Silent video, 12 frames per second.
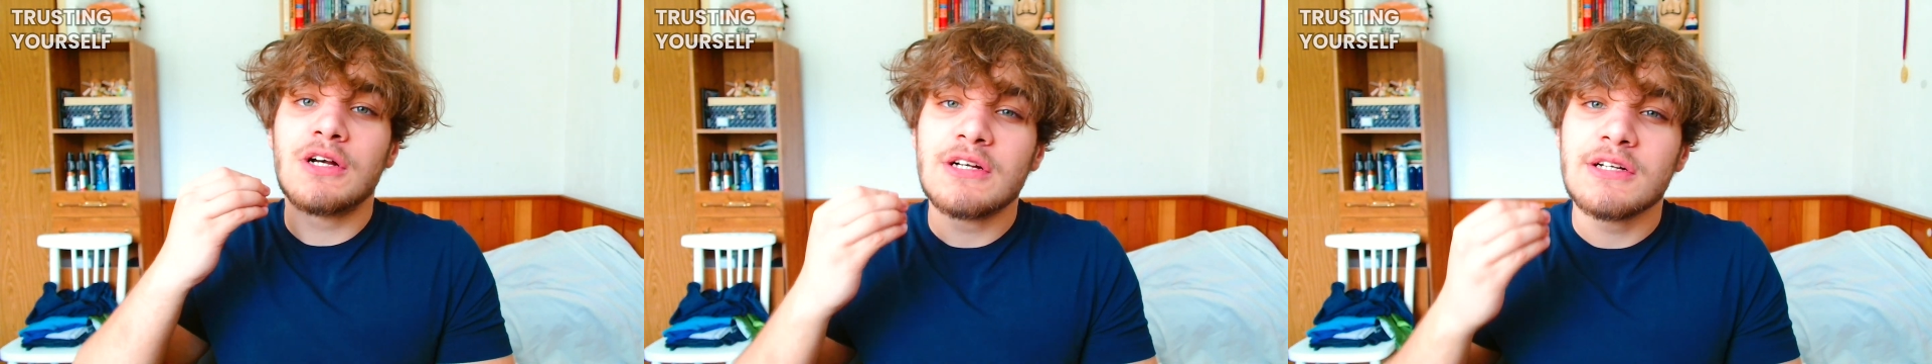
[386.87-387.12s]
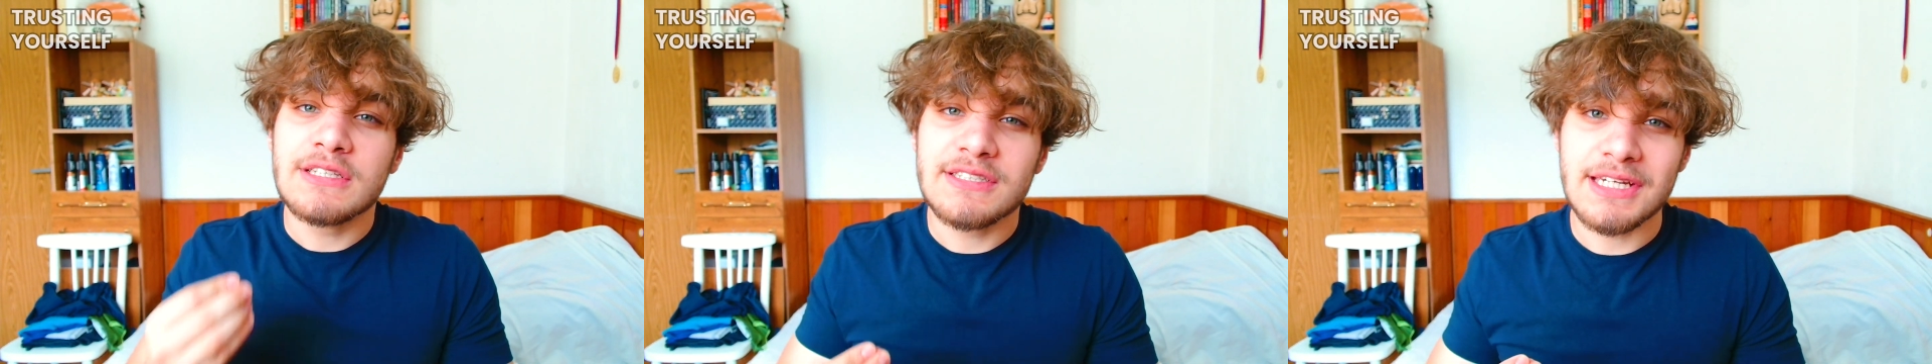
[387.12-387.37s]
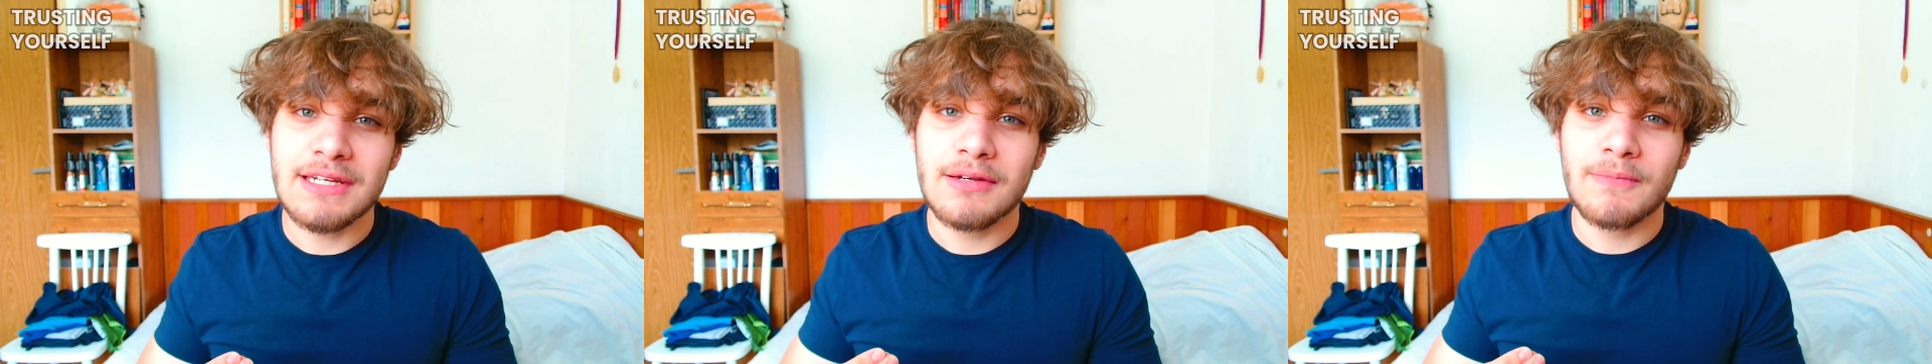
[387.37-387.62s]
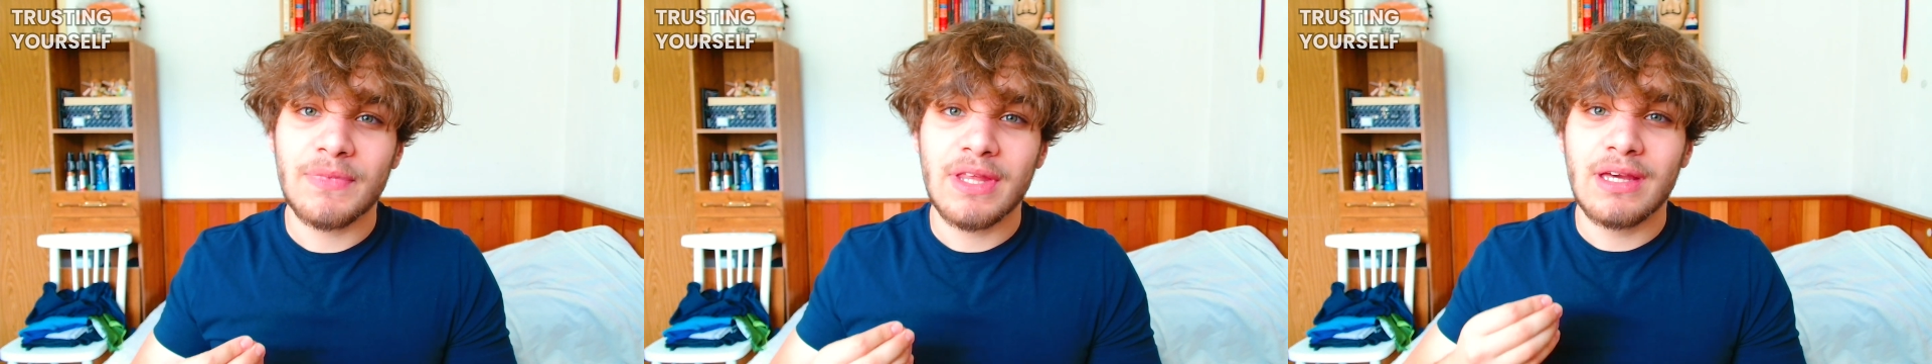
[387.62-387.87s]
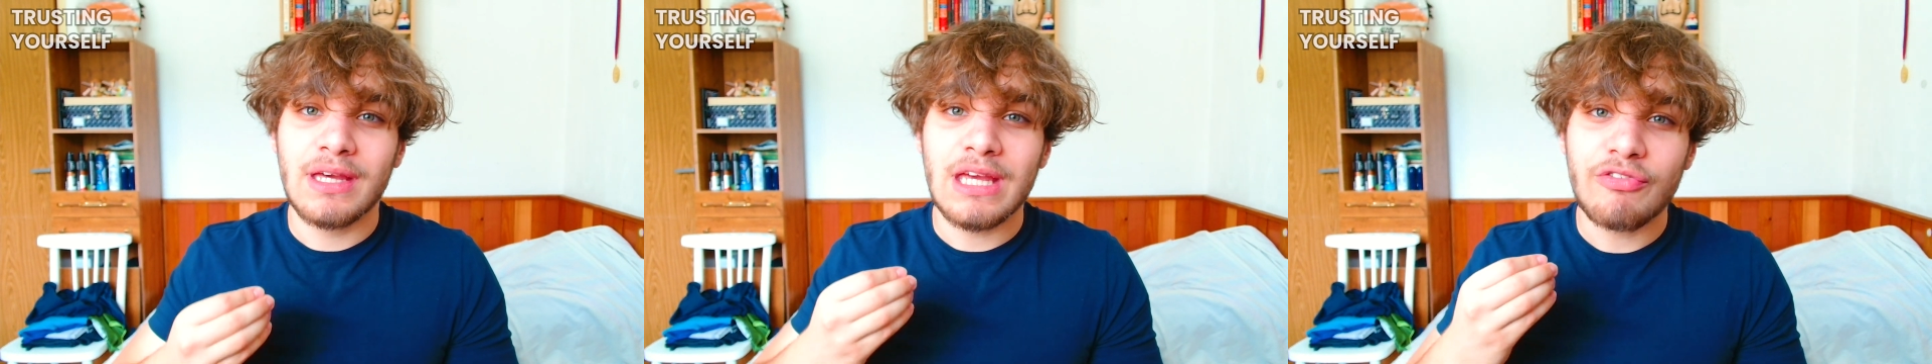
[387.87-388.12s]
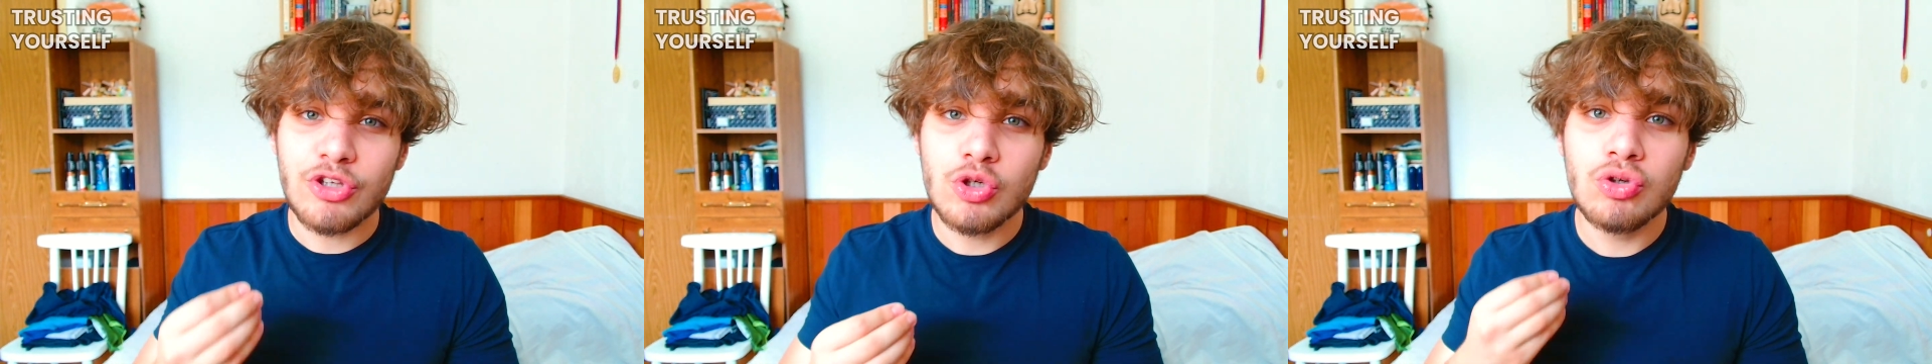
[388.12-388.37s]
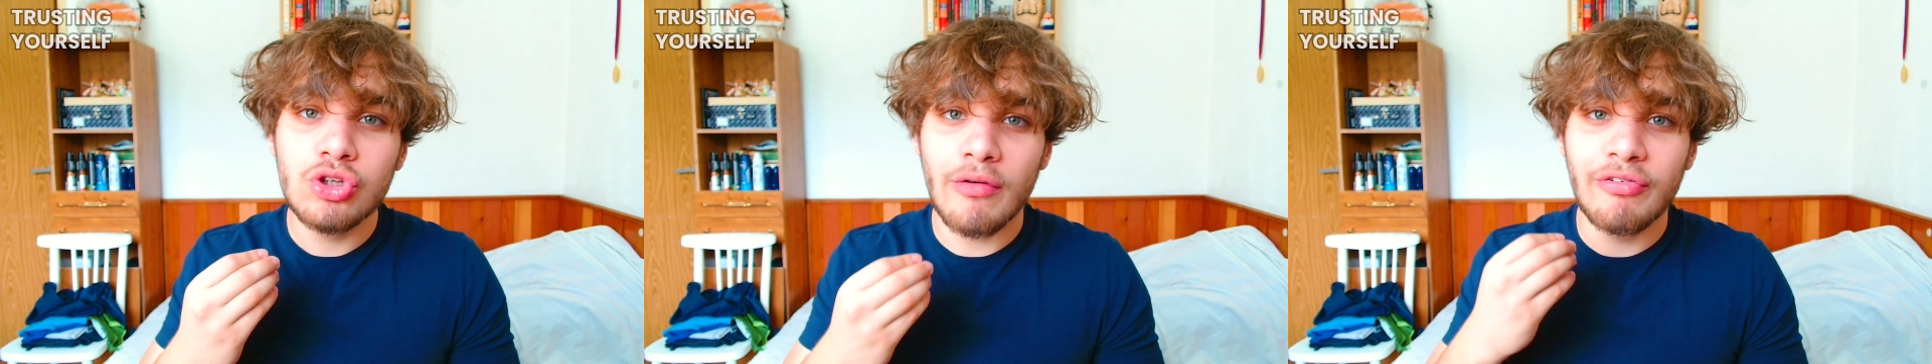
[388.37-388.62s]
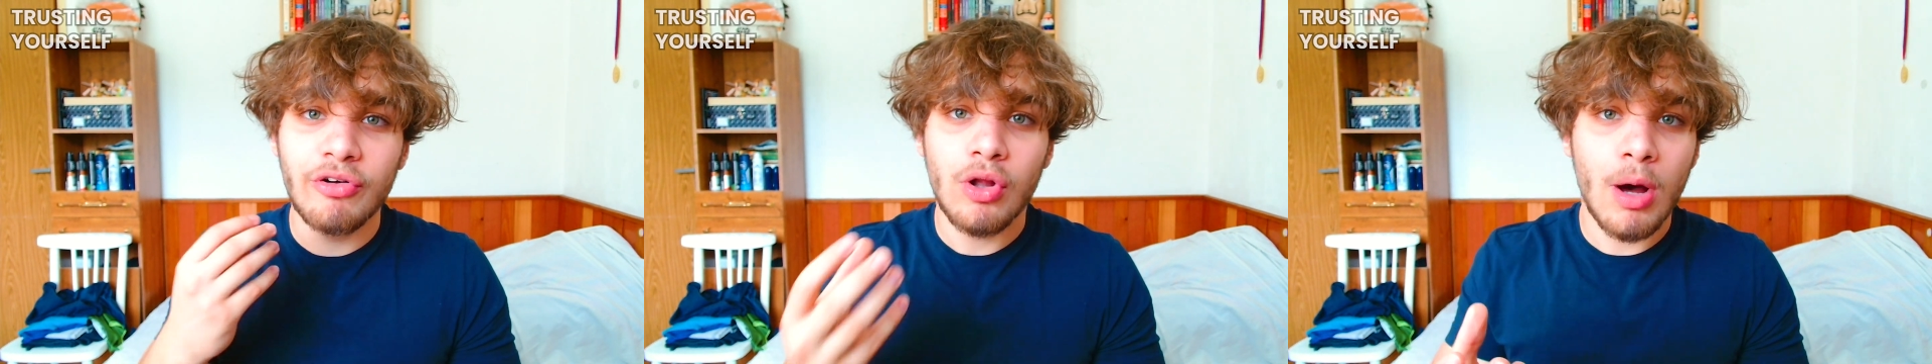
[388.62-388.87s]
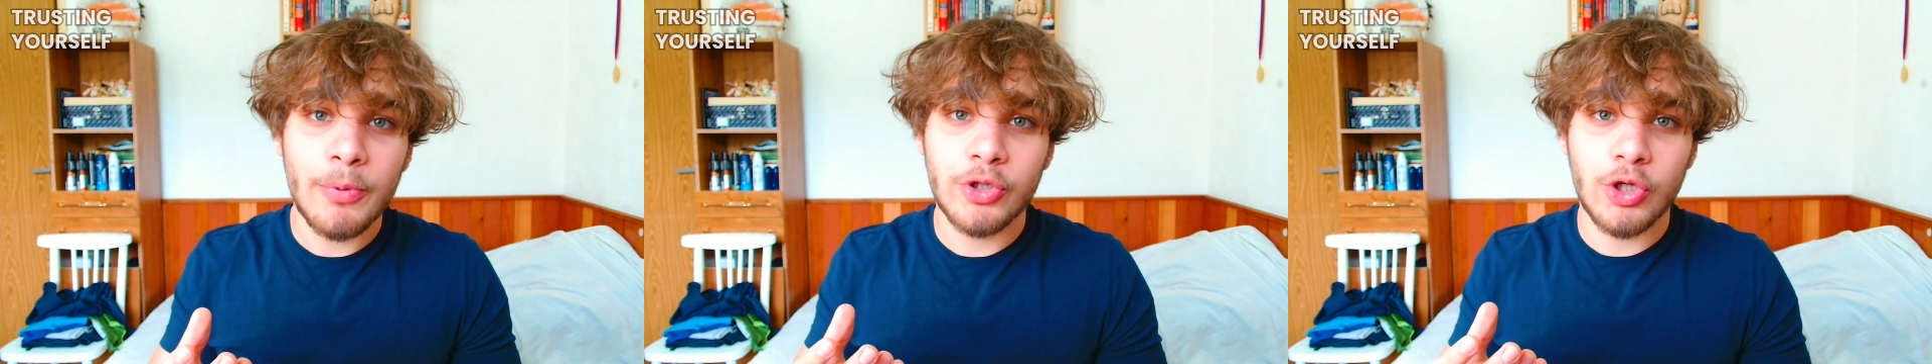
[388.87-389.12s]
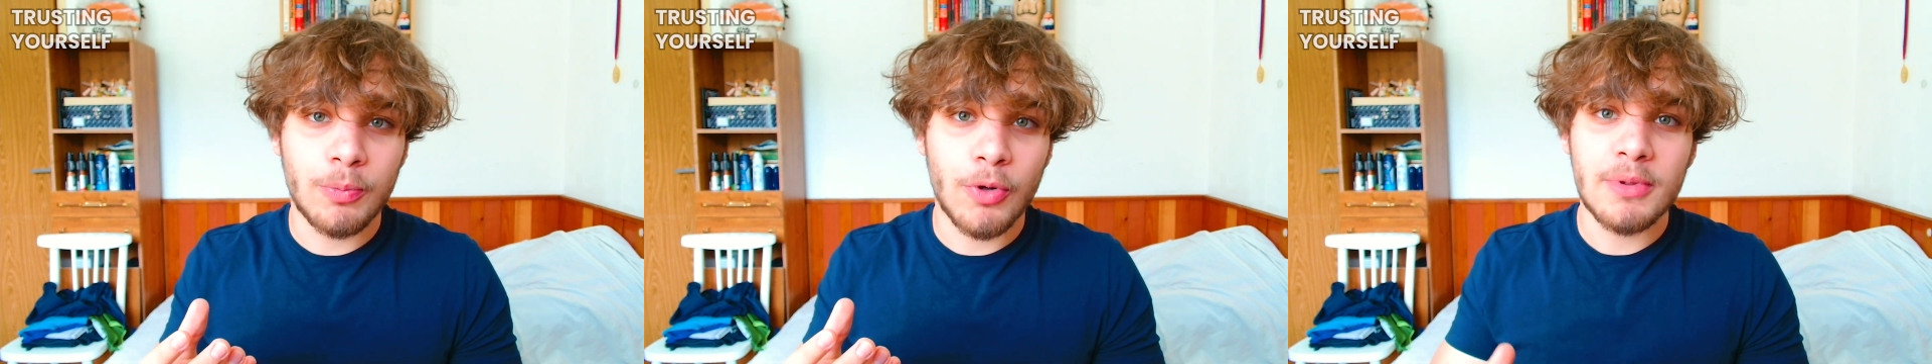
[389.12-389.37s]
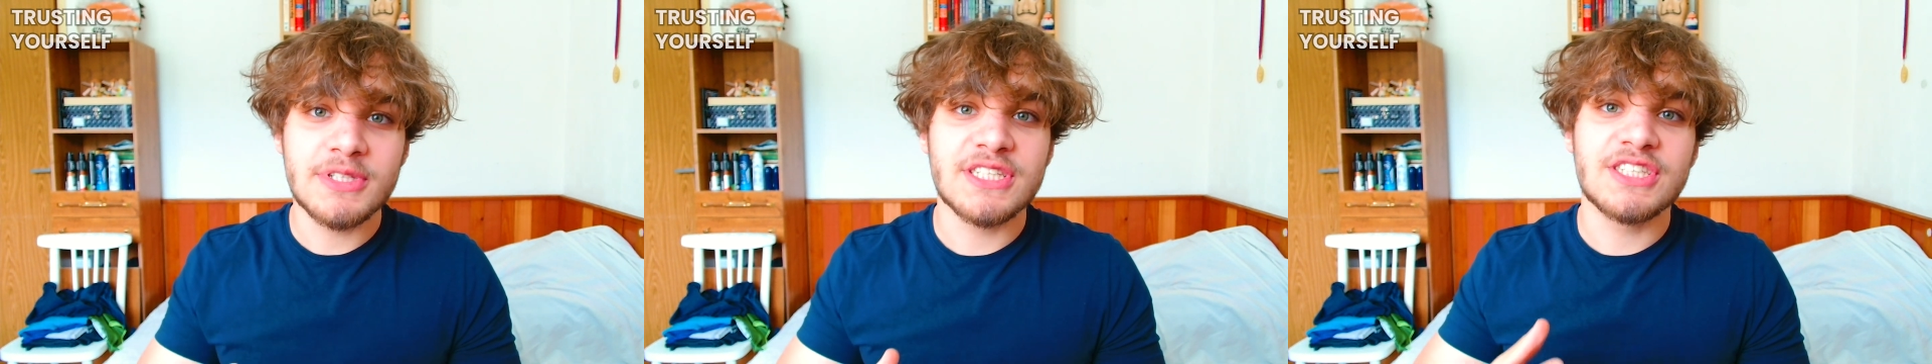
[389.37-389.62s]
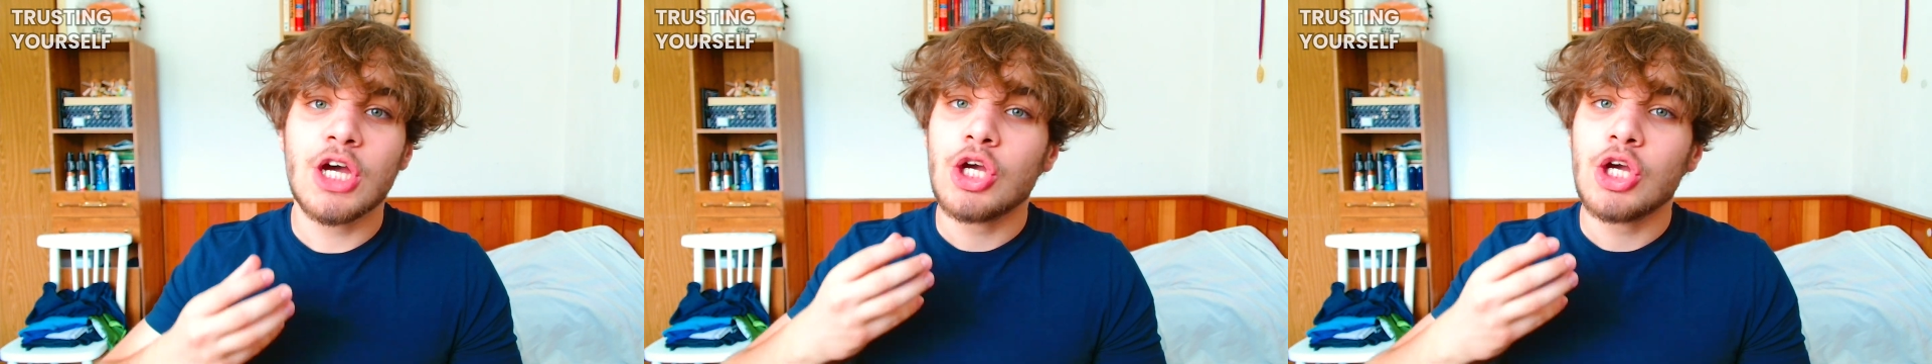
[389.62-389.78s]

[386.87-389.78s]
See? If you don't follow up on your promises,